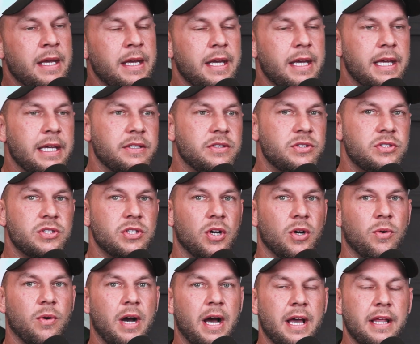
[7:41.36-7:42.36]
And
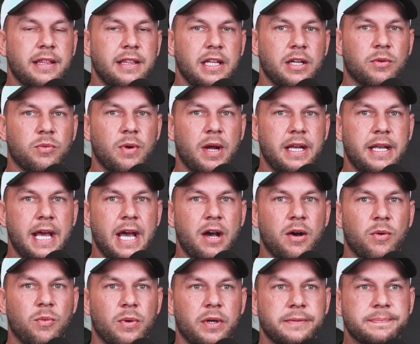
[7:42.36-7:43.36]
so I think right now
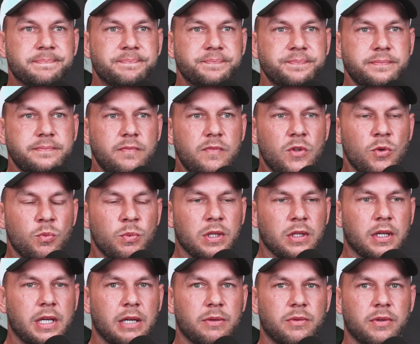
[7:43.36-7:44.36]
when we
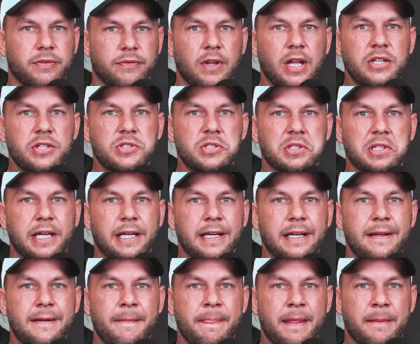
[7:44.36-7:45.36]
look at reflection, like
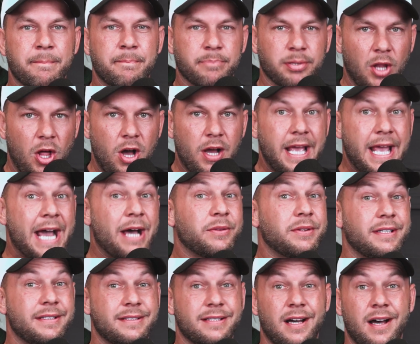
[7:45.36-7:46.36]
block out
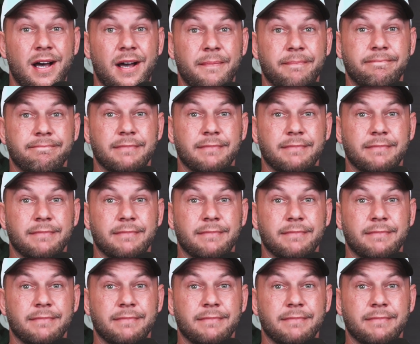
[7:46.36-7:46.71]
the time.